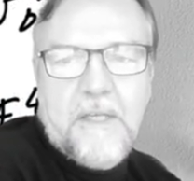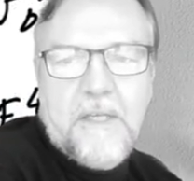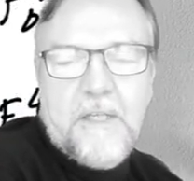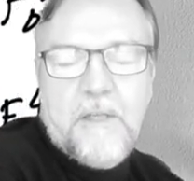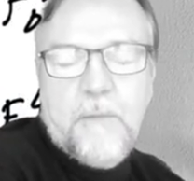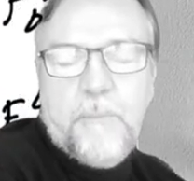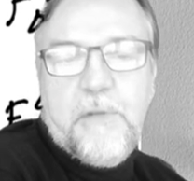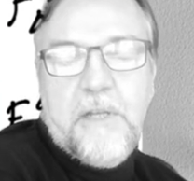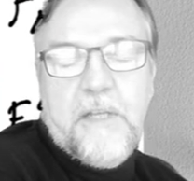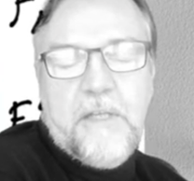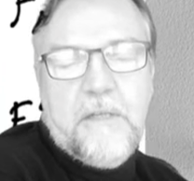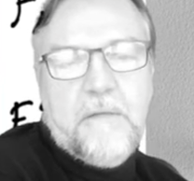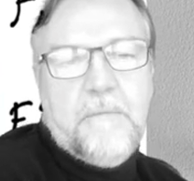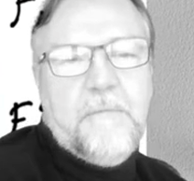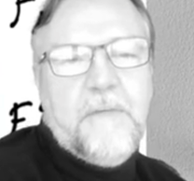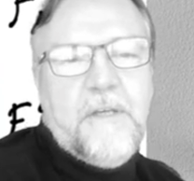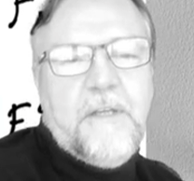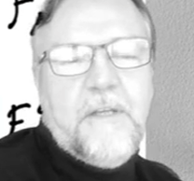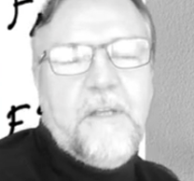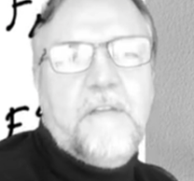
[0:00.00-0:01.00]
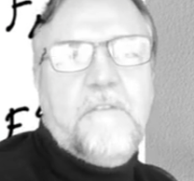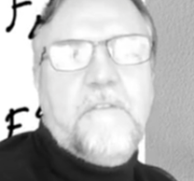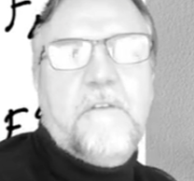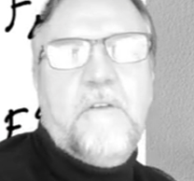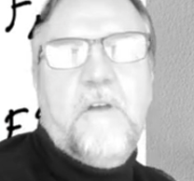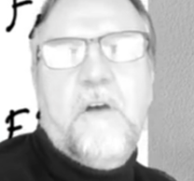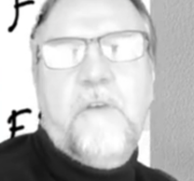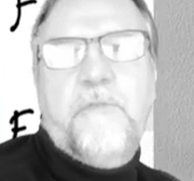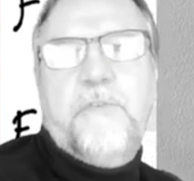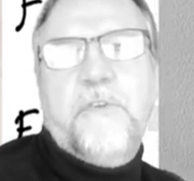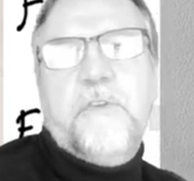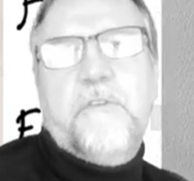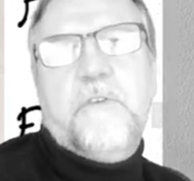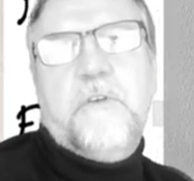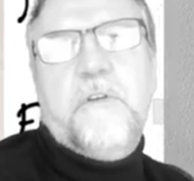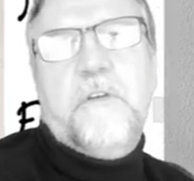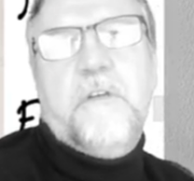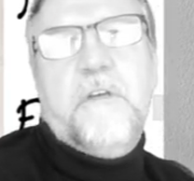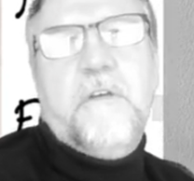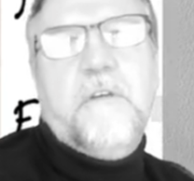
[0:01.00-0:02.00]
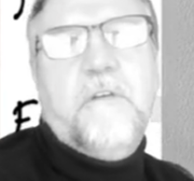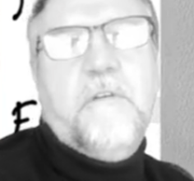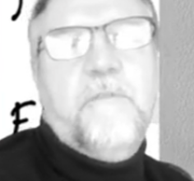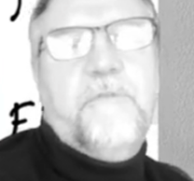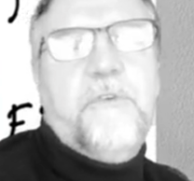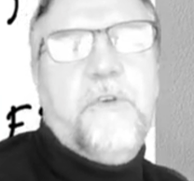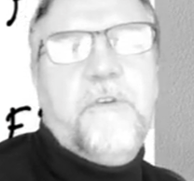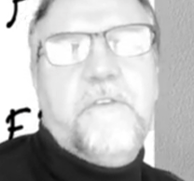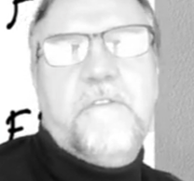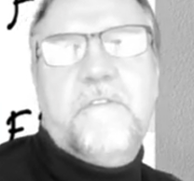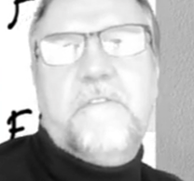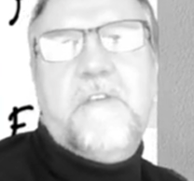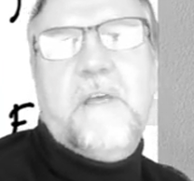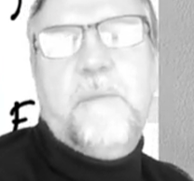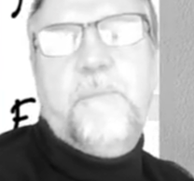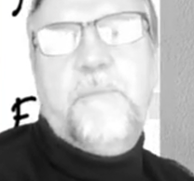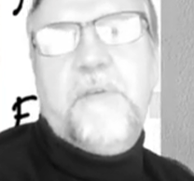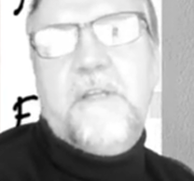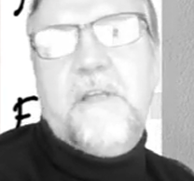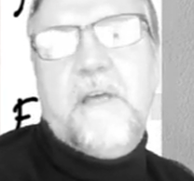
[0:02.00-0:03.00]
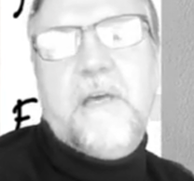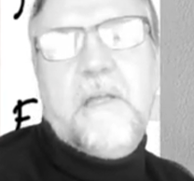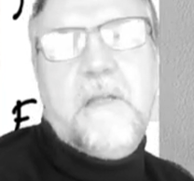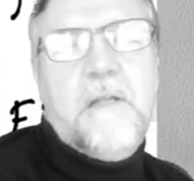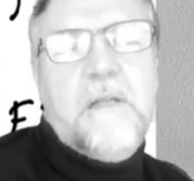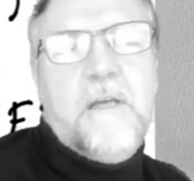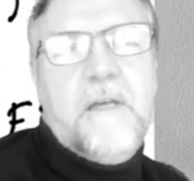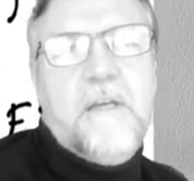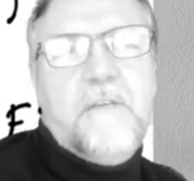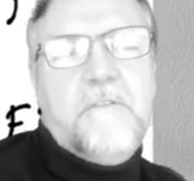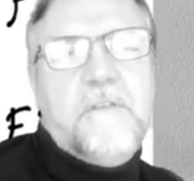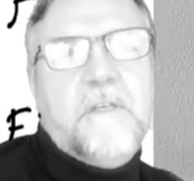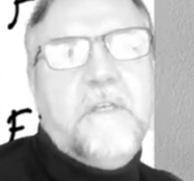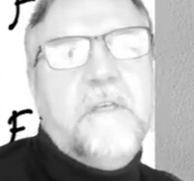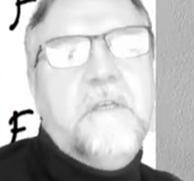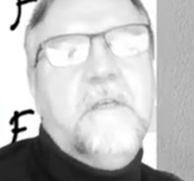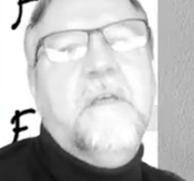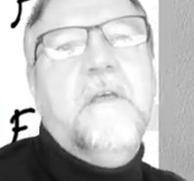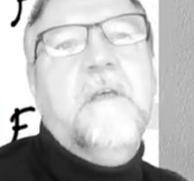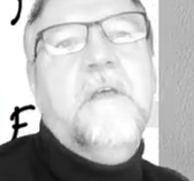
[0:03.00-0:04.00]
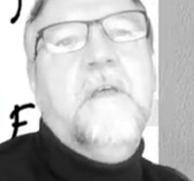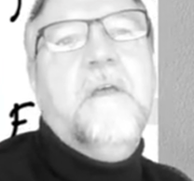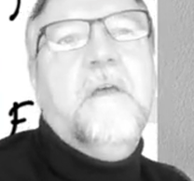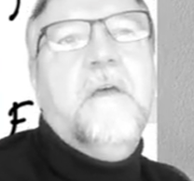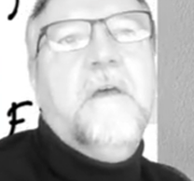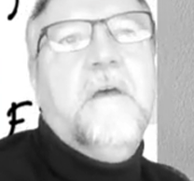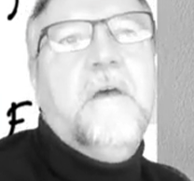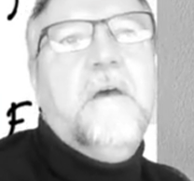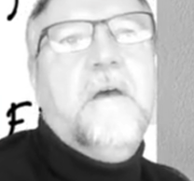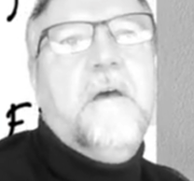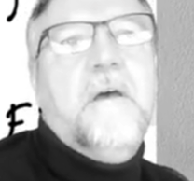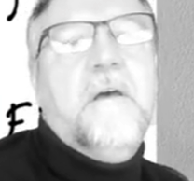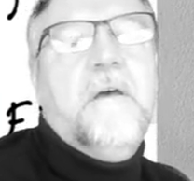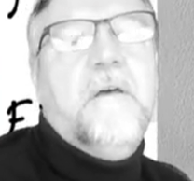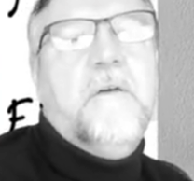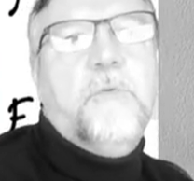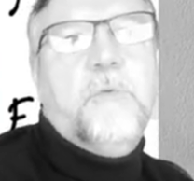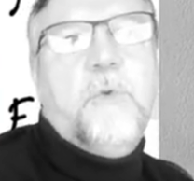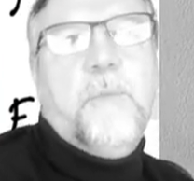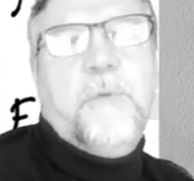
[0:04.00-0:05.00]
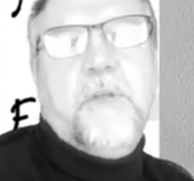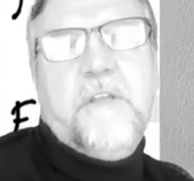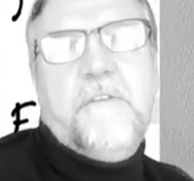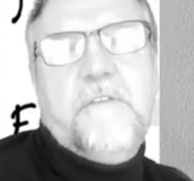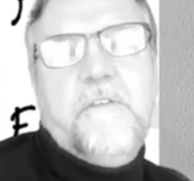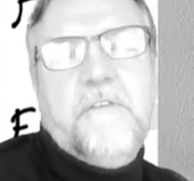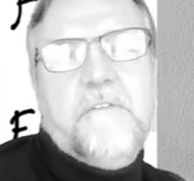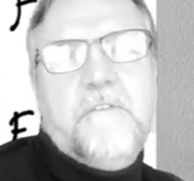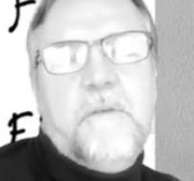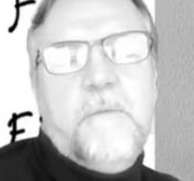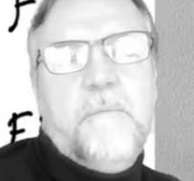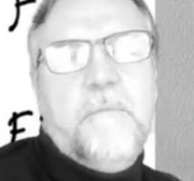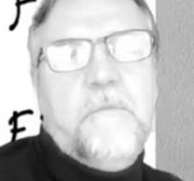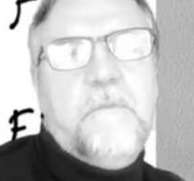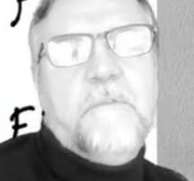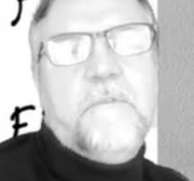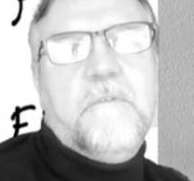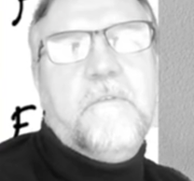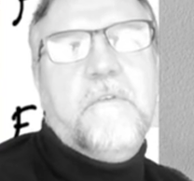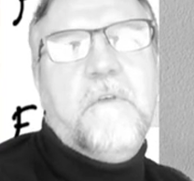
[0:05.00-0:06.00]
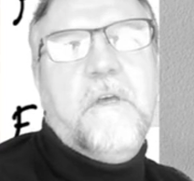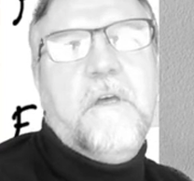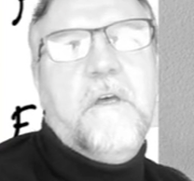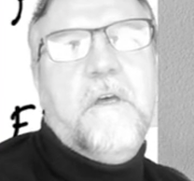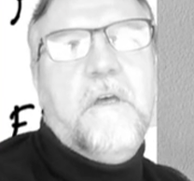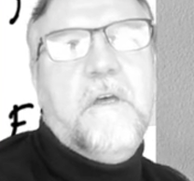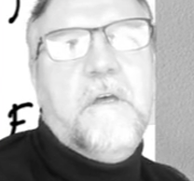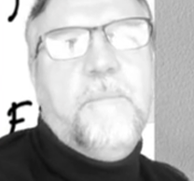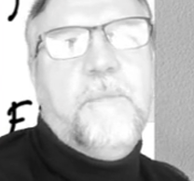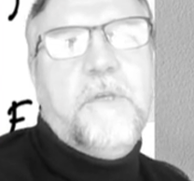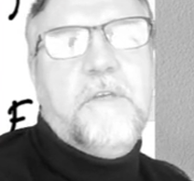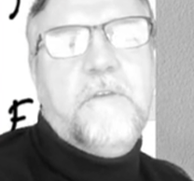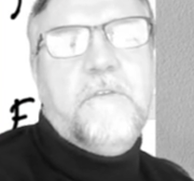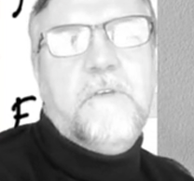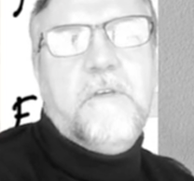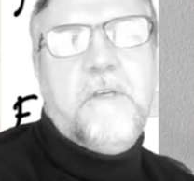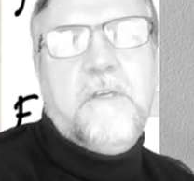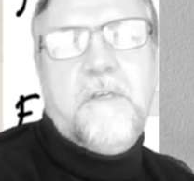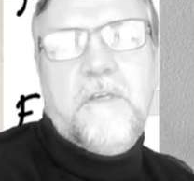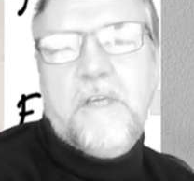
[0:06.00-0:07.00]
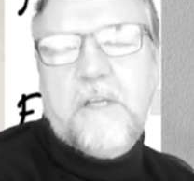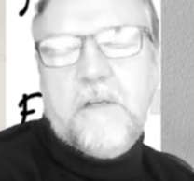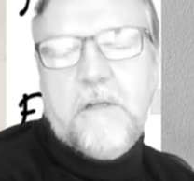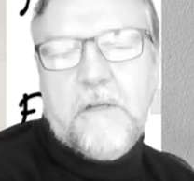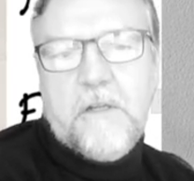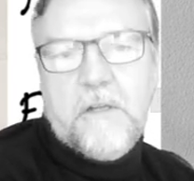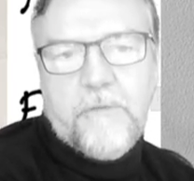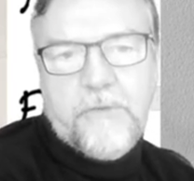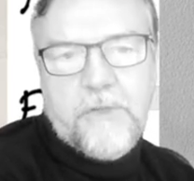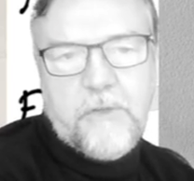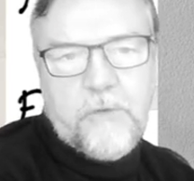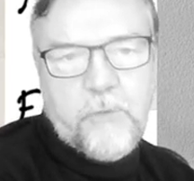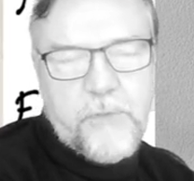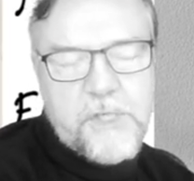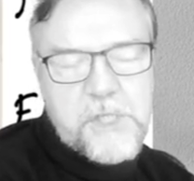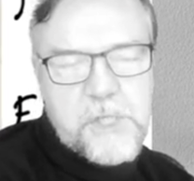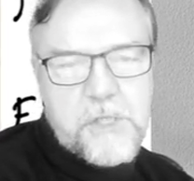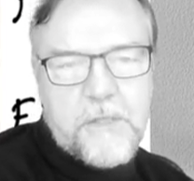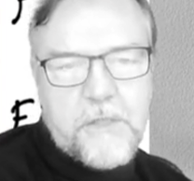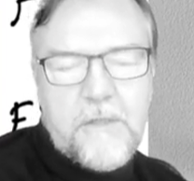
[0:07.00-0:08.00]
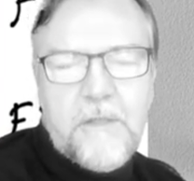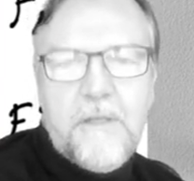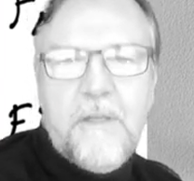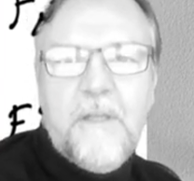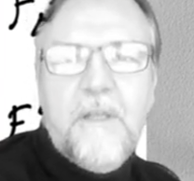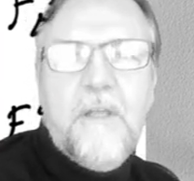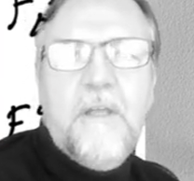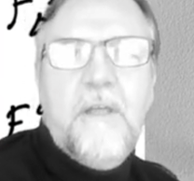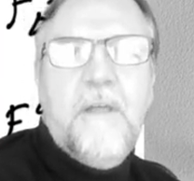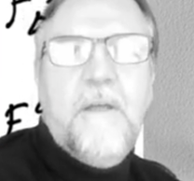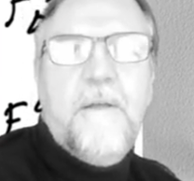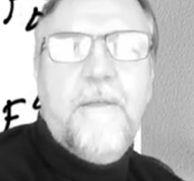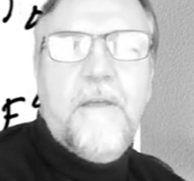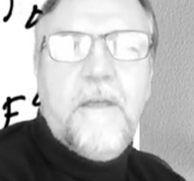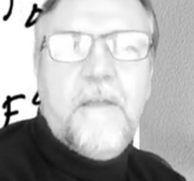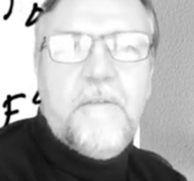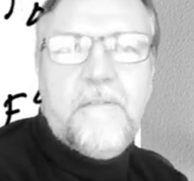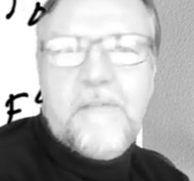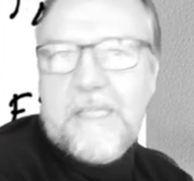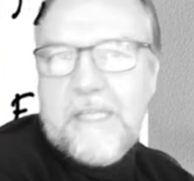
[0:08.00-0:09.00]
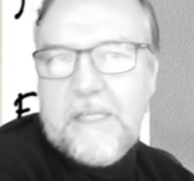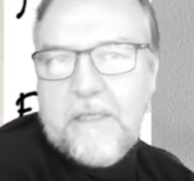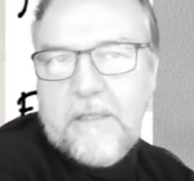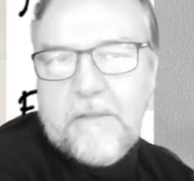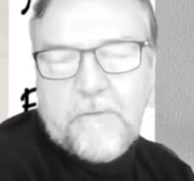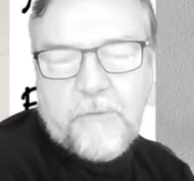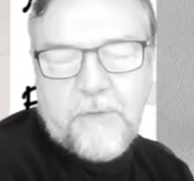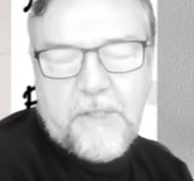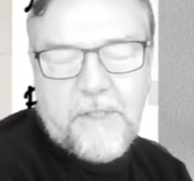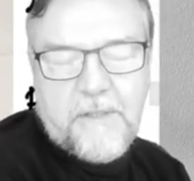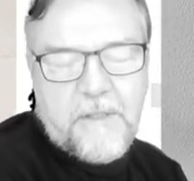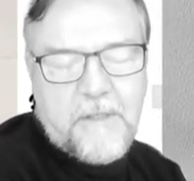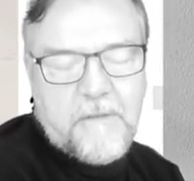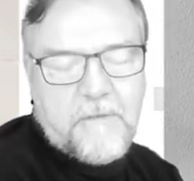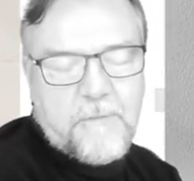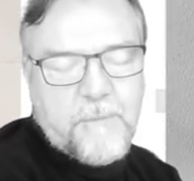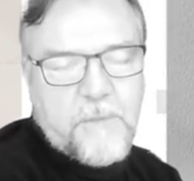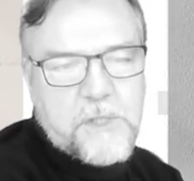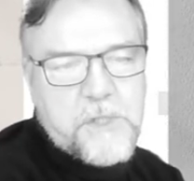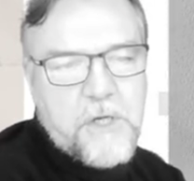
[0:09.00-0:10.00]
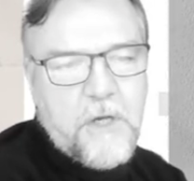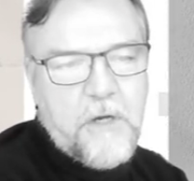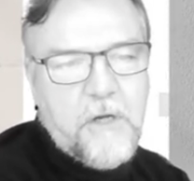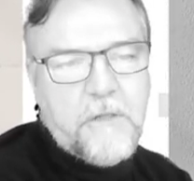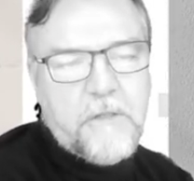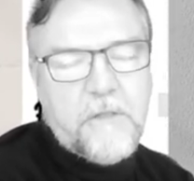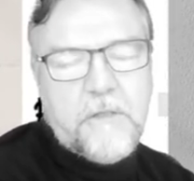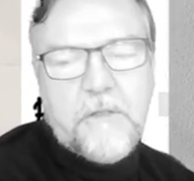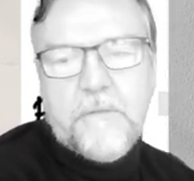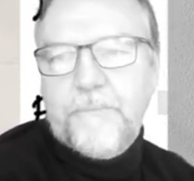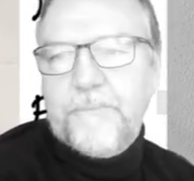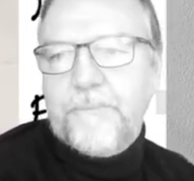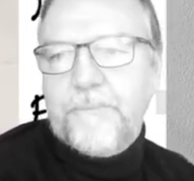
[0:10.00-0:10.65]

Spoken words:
the plane. And that's often sort of a first step in analyzing robotic systems, because you get a lot of intuition, and thinking in 3D is much harder.